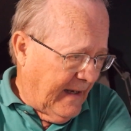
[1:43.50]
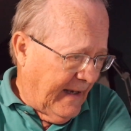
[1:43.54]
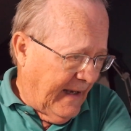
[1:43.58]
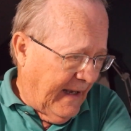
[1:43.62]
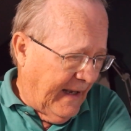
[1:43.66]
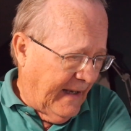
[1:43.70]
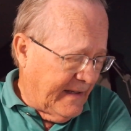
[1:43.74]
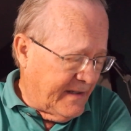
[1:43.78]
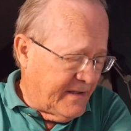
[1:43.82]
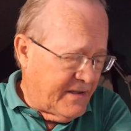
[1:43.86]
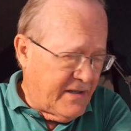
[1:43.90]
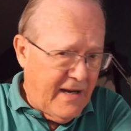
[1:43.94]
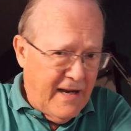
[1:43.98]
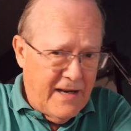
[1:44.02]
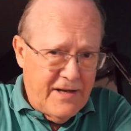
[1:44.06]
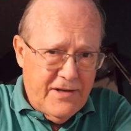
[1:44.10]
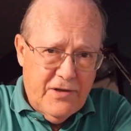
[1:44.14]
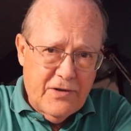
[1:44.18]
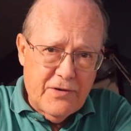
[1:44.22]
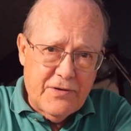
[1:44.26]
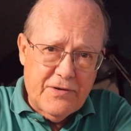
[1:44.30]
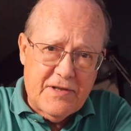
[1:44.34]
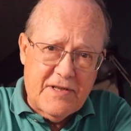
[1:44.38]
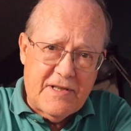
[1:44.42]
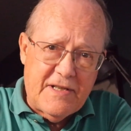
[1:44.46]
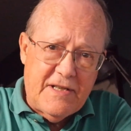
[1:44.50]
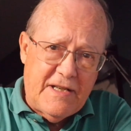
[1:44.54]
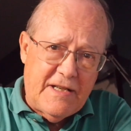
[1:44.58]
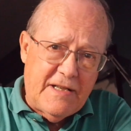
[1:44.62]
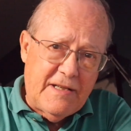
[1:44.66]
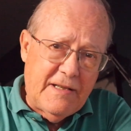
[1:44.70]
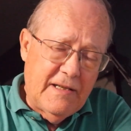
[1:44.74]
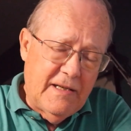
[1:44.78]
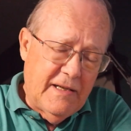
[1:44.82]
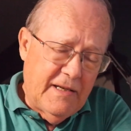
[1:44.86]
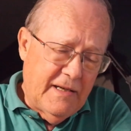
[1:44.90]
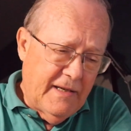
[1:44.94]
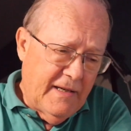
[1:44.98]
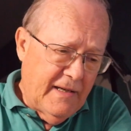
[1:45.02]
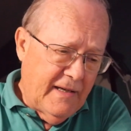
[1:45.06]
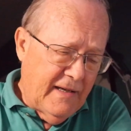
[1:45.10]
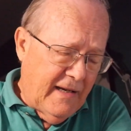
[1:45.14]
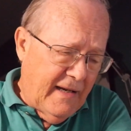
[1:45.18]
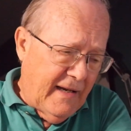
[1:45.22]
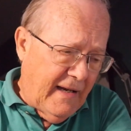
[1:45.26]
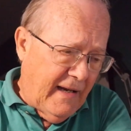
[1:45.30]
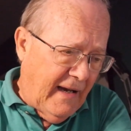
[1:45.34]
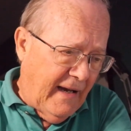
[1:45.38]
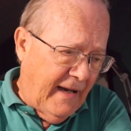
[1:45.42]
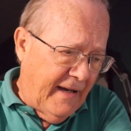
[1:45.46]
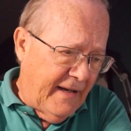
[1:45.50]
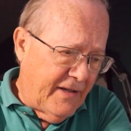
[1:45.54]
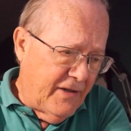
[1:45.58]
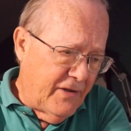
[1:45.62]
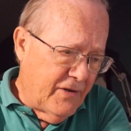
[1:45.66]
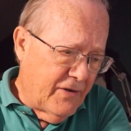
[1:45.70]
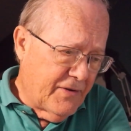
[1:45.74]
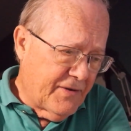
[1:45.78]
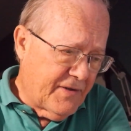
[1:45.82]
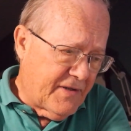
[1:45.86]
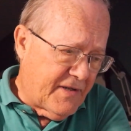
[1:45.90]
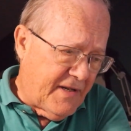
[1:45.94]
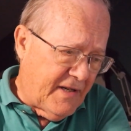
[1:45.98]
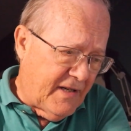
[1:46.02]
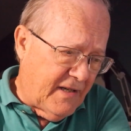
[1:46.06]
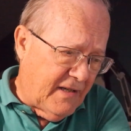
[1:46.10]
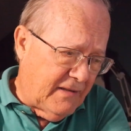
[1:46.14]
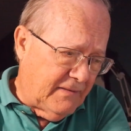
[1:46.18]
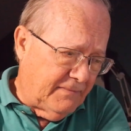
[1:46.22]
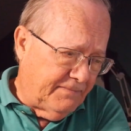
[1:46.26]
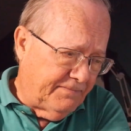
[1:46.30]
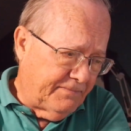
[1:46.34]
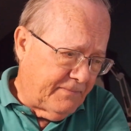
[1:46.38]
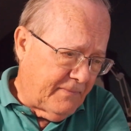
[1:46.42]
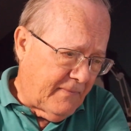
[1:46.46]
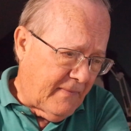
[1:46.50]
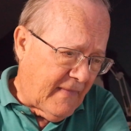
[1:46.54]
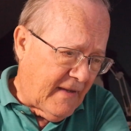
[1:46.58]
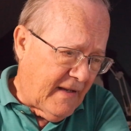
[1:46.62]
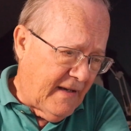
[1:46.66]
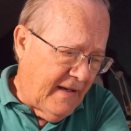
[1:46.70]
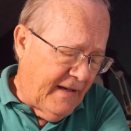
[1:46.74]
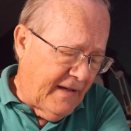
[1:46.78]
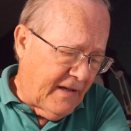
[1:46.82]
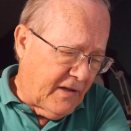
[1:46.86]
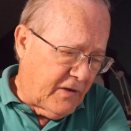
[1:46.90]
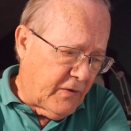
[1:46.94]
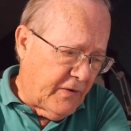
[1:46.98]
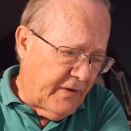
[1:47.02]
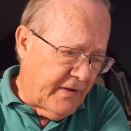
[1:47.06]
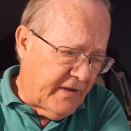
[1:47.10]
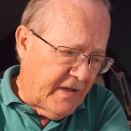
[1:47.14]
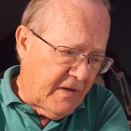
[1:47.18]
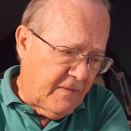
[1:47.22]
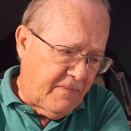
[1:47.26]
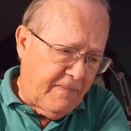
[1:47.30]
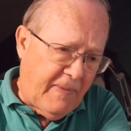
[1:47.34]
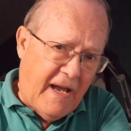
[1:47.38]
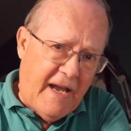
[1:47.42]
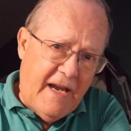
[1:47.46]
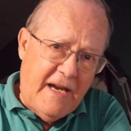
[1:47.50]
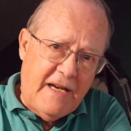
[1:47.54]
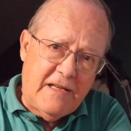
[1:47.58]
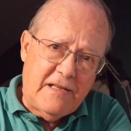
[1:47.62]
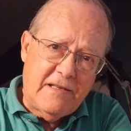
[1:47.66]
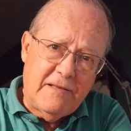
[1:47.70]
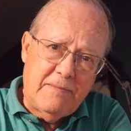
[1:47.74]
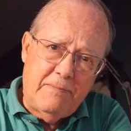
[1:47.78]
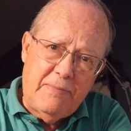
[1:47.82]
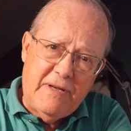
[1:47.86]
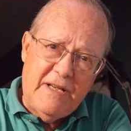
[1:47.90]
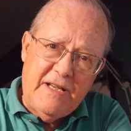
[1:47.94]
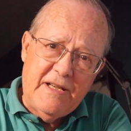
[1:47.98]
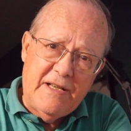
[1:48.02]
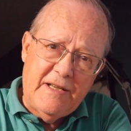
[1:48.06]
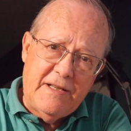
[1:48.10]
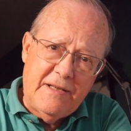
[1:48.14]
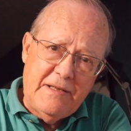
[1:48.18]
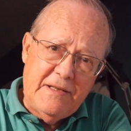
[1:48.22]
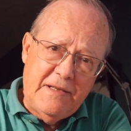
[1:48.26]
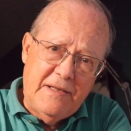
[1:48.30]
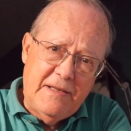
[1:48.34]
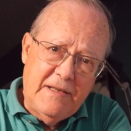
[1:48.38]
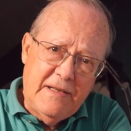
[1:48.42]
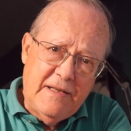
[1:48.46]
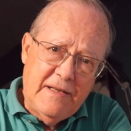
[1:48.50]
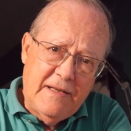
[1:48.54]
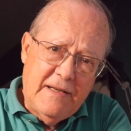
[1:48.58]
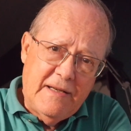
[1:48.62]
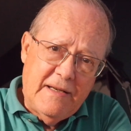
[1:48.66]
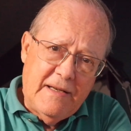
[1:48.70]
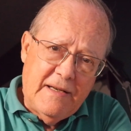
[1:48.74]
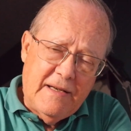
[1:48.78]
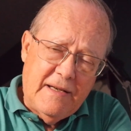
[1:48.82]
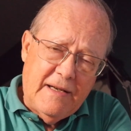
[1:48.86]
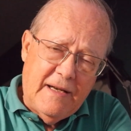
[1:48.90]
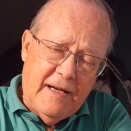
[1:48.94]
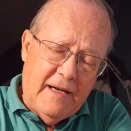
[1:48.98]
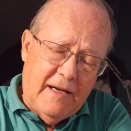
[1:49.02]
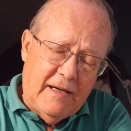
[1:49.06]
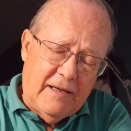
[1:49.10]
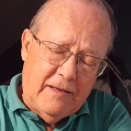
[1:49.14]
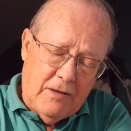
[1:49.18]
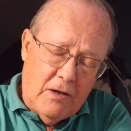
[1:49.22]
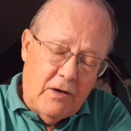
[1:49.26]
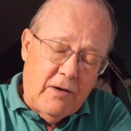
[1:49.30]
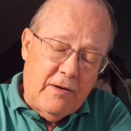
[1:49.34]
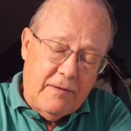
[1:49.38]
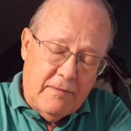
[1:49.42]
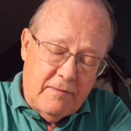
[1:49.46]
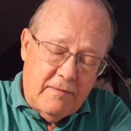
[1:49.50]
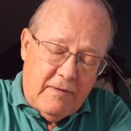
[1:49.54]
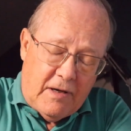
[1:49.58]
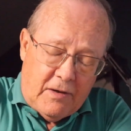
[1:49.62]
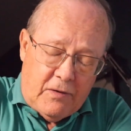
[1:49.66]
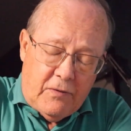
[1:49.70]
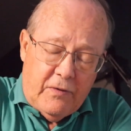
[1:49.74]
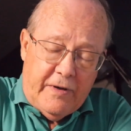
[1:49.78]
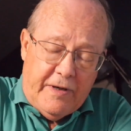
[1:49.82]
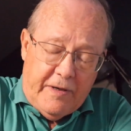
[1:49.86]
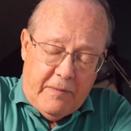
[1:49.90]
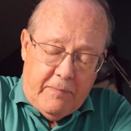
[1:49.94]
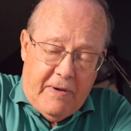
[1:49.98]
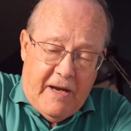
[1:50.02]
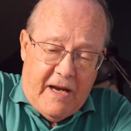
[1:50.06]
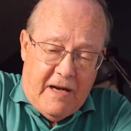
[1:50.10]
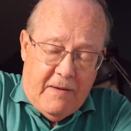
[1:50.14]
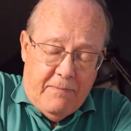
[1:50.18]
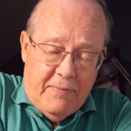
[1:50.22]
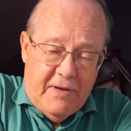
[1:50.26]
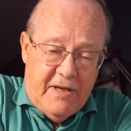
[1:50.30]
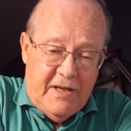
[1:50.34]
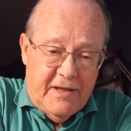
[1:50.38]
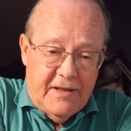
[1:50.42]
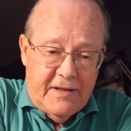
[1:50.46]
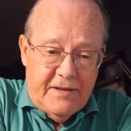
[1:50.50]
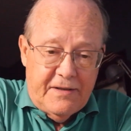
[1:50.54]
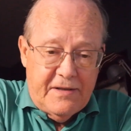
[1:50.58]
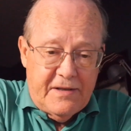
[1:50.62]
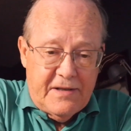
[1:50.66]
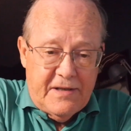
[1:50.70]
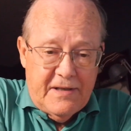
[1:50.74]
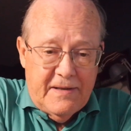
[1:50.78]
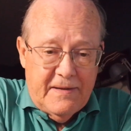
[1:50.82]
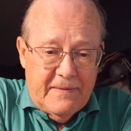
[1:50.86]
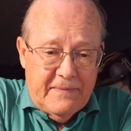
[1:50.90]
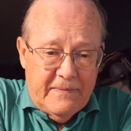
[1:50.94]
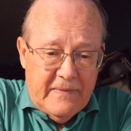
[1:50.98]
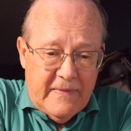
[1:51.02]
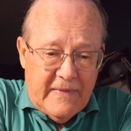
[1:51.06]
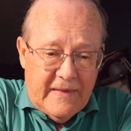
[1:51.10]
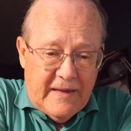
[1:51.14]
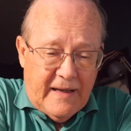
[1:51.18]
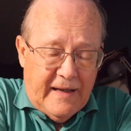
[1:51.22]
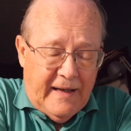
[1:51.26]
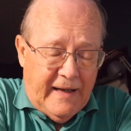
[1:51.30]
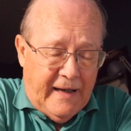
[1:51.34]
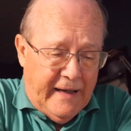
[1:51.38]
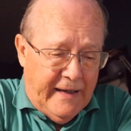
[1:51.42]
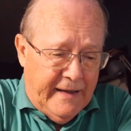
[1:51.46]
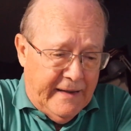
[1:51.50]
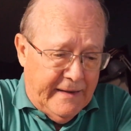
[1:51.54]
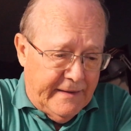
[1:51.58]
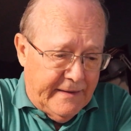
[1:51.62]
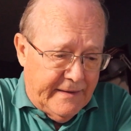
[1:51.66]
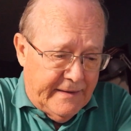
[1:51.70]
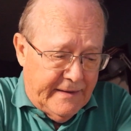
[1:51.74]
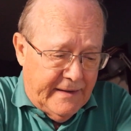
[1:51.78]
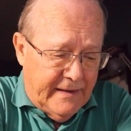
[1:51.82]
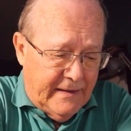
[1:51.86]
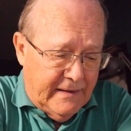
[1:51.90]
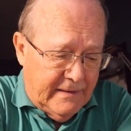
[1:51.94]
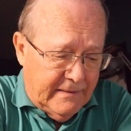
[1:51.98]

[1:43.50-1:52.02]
As you'll see, I used an acrylic paint pen. Or acrylic paint pens, and